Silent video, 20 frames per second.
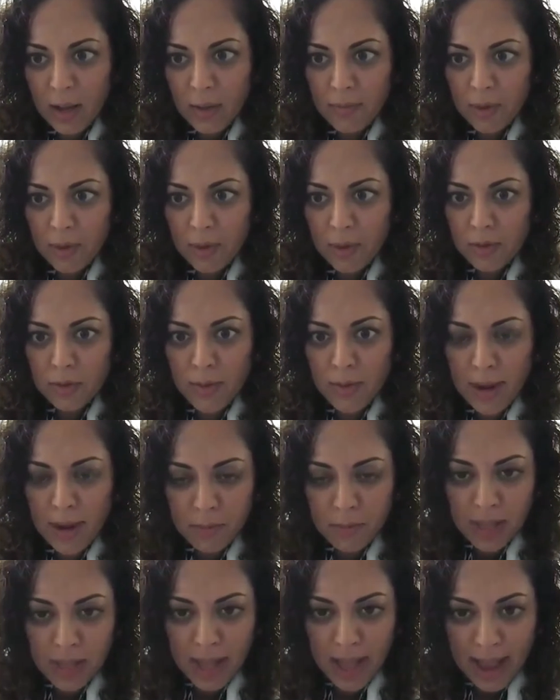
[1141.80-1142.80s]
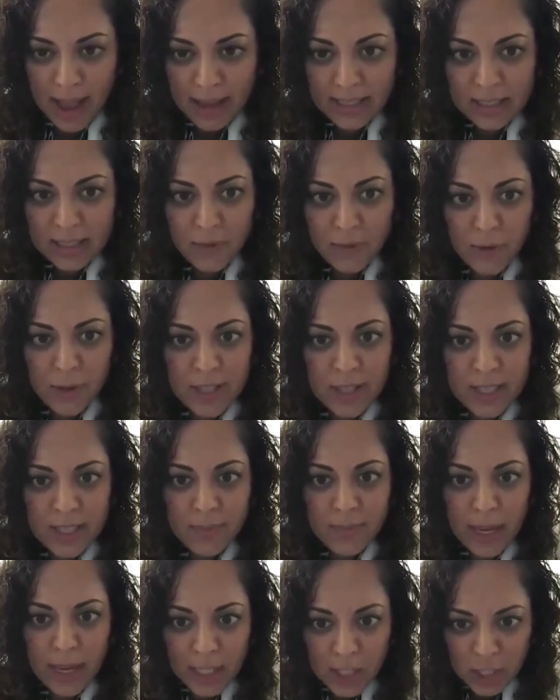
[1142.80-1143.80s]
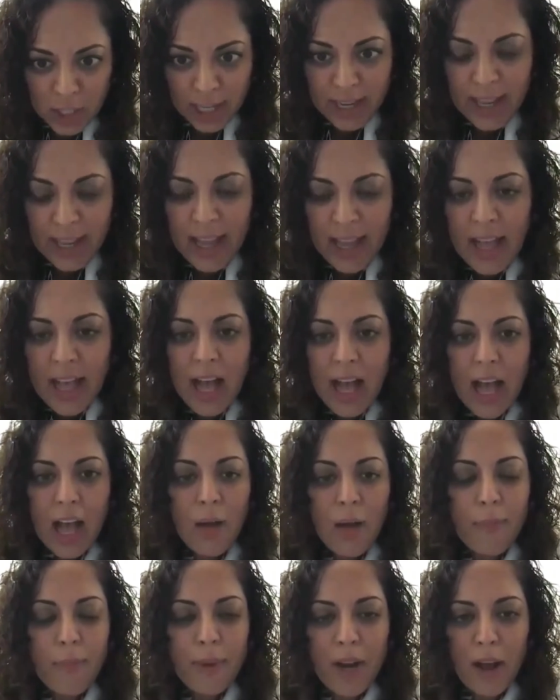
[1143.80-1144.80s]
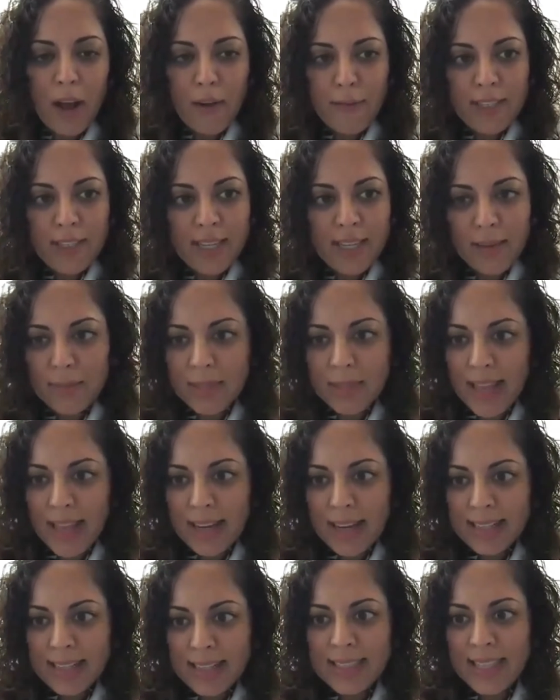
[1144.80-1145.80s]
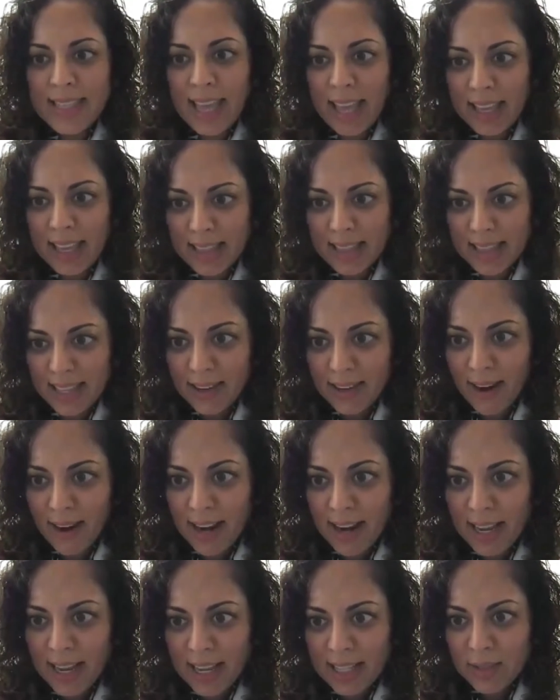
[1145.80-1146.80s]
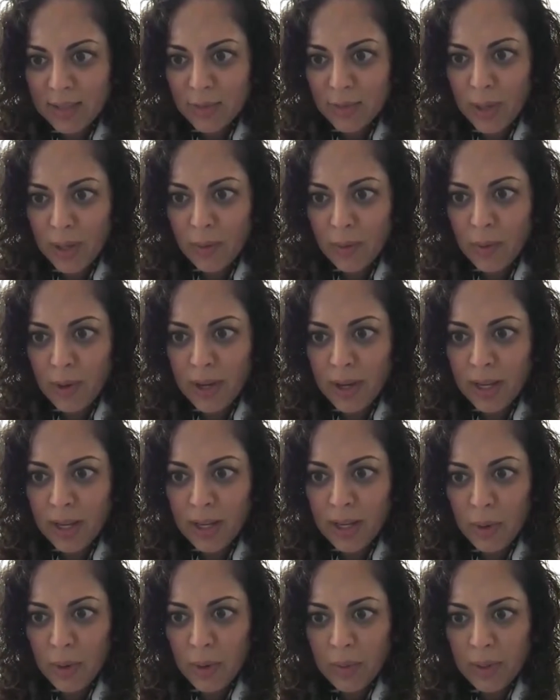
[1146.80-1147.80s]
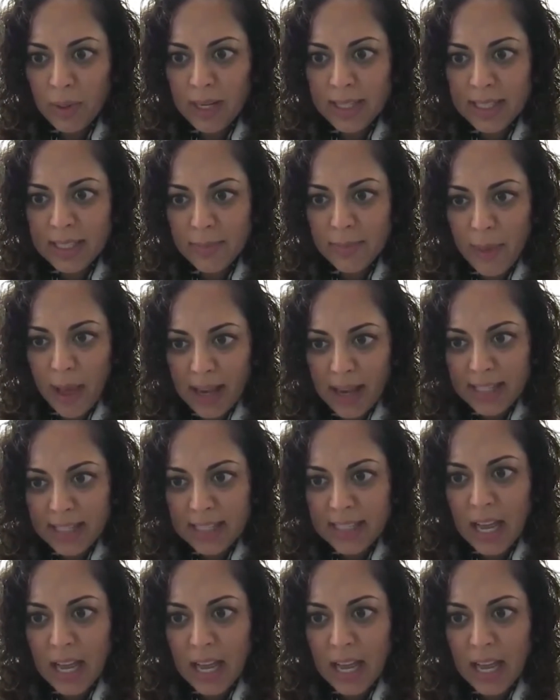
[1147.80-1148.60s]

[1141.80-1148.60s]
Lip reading: those red plaques for this patient, but oftentimes not as scaly, right, as we would expect.